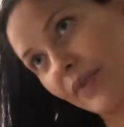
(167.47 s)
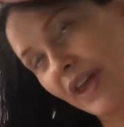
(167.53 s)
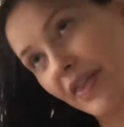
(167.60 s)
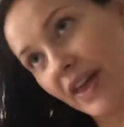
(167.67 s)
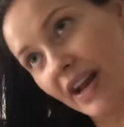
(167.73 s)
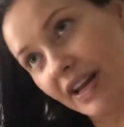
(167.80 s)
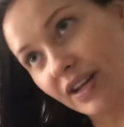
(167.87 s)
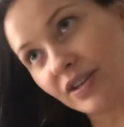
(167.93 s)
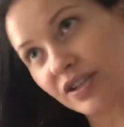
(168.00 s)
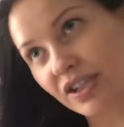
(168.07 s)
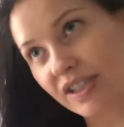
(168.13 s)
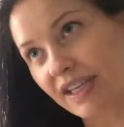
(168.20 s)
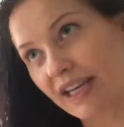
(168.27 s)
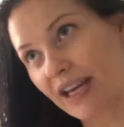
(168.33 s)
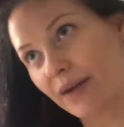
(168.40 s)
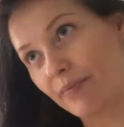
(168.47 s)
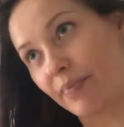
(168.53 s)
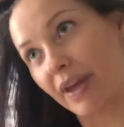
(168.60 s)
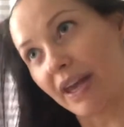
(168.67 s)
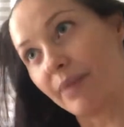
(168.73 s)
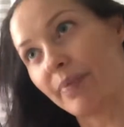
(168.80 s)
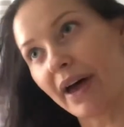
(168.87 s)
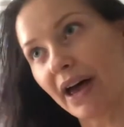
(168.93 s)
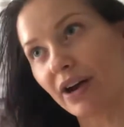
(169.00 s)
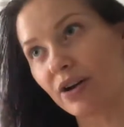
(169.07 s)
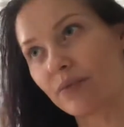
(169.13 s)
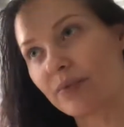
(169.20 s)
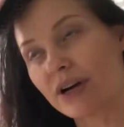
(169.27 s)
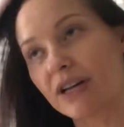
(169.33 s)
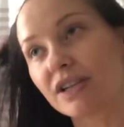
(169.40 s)
And then I use just like a big
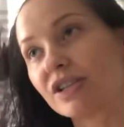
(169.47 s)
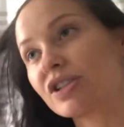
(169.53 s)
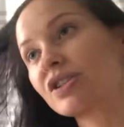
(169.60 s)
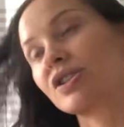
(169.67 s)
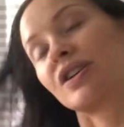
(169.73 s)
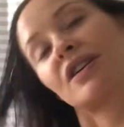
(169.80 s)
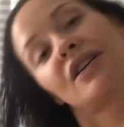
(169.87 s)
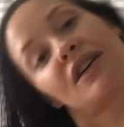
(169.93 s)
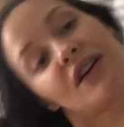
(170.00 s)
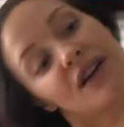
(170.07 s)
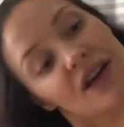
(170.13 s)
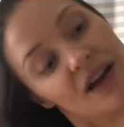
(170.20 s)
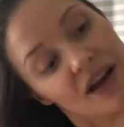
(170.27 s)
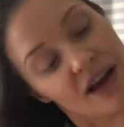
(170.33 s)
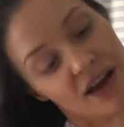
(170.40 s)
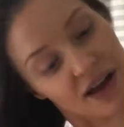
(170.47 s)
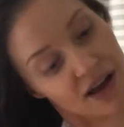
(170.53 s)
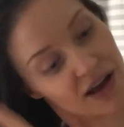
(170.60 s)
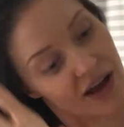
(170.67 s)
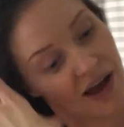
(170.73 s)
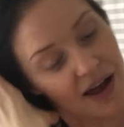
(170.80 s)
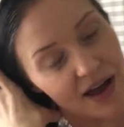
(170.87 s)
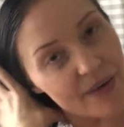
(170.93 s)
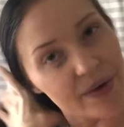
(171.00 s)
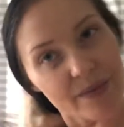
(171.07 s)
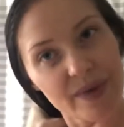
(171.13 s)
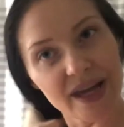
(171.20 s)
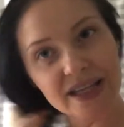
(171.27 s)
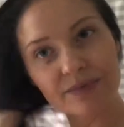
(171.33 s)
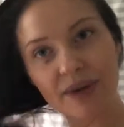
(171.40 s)
paddle brush. It
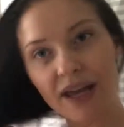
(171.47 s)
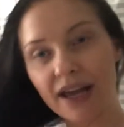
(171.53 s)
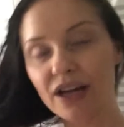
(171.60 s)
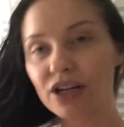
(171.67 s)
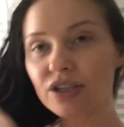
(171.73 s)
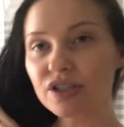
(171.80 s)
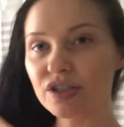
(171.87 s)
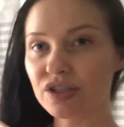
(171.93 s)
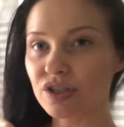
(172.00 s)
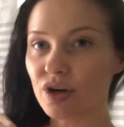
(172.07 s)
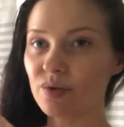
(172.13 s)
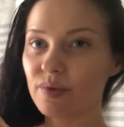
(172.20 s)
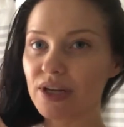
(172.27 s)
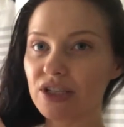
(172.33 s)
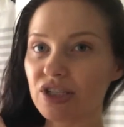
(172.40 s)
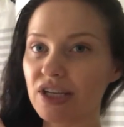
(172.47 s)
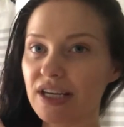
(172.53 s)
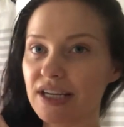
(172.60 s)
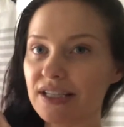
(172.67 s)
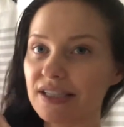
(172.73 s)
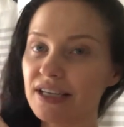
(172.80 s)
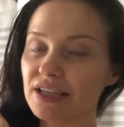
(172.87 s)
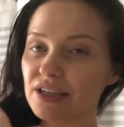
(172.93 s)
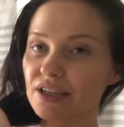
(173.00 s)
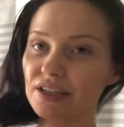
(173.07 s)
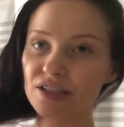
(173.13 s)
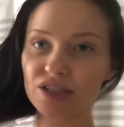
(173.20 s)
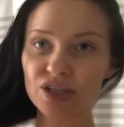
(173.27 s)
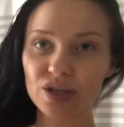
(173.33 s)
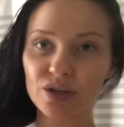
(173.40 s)
makes my hair so much
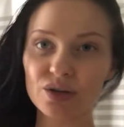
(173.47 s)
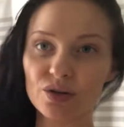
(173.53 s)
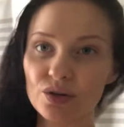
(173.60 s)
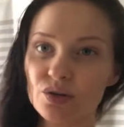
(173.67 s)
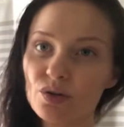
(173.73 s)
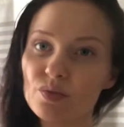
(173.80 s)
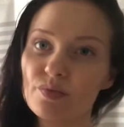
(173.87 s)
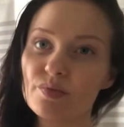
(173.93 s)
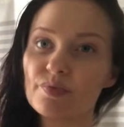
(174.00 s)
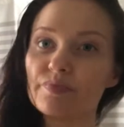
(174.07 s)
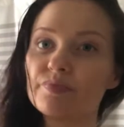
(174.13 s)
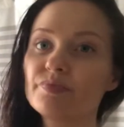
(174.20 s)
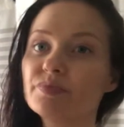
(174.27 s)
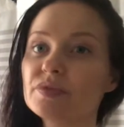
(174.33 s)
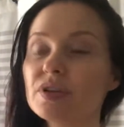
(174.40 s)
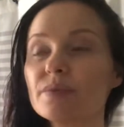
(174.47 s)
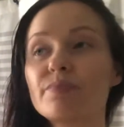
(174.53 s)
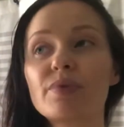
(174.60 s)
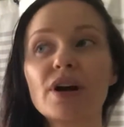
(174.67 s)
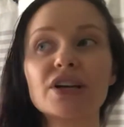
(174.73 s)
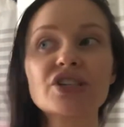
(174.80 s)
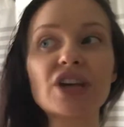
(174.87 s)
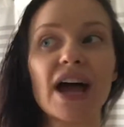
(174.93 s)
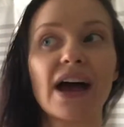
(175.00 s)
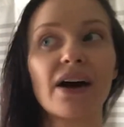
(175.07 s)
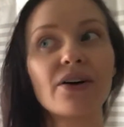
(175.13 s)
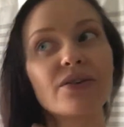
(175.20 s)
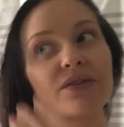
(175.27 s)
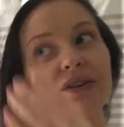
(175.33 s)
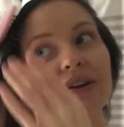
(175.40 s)
easier to brush
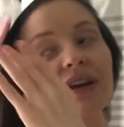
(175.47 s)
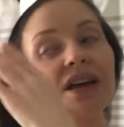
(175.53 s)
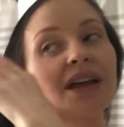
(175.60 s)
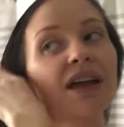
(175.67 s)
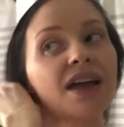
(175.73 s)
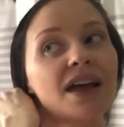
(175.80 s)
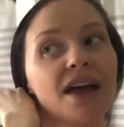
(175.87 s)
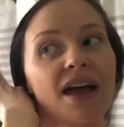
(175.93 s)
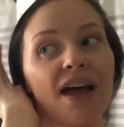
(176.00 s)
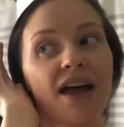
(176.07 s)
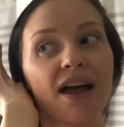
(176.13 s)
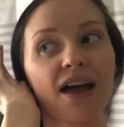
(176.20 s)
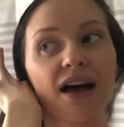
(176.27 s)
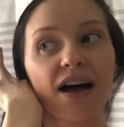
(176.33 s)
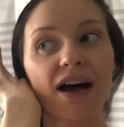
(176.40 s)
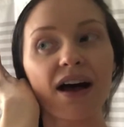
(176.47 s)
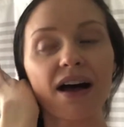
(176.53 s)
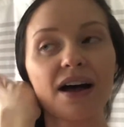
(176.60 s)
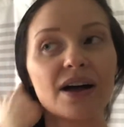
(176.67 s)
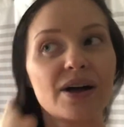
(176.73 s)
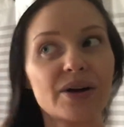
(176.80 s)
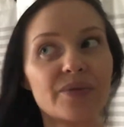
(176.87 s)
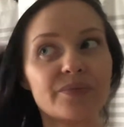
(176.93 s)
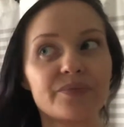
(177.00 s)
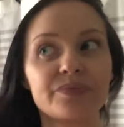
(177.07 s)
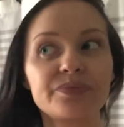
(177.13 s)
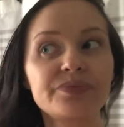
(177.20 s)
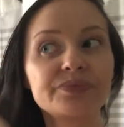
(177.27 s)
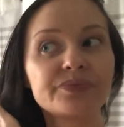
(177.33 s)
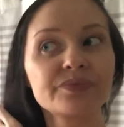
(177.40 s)
out.
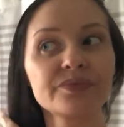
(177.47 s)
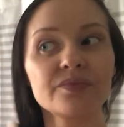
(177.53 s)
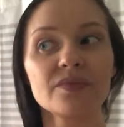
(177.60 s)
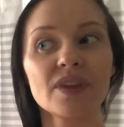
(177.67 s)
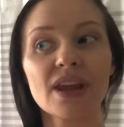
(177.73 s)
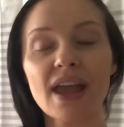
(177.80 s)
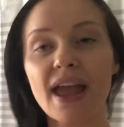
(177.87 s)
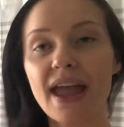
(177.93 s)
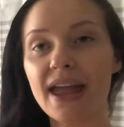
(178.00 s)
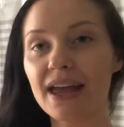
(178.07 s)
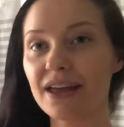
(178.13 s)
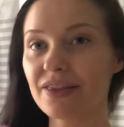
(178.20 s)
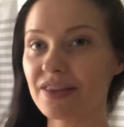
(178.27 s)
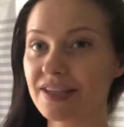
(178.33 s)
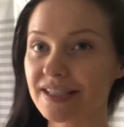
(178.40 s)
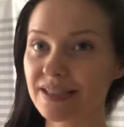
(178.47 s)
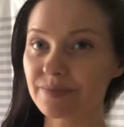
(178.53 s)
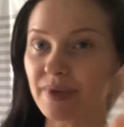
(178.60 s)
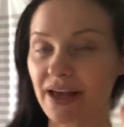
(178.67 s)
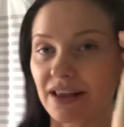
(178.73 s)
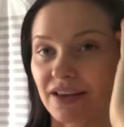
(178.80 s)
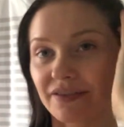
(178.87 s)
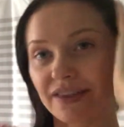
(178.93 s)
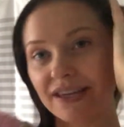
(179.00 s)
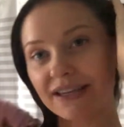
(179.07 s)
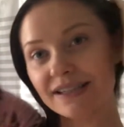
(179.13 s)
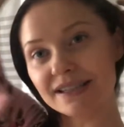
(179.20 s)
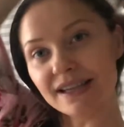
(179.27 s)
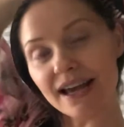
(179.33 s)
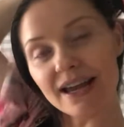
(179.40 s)
And the smell of
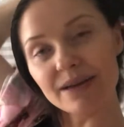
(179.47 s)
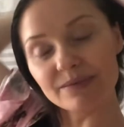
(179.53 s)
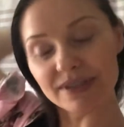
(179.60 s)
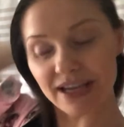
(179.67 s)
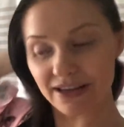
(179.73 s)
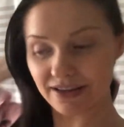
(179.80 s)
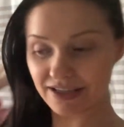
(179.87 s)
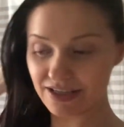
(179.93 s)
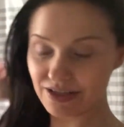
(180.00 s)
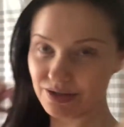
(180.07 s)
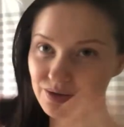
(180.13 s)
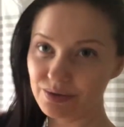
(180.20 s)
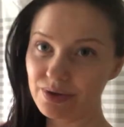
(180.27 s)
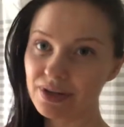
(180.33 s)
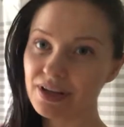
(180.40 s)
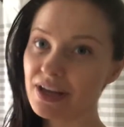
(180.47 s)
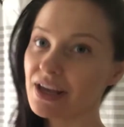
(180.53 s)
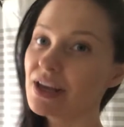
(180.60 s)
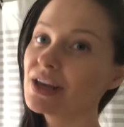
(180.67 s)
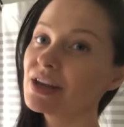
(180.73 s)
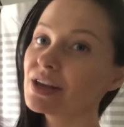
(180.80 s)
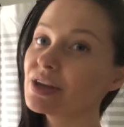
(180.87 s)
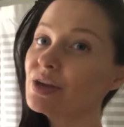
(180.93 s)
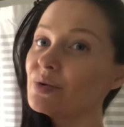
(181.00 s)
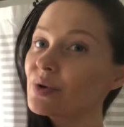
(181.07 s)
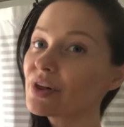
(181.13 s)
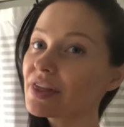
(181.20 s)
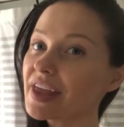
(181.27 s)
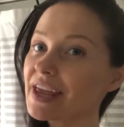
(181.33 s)
this, I am telling you, you will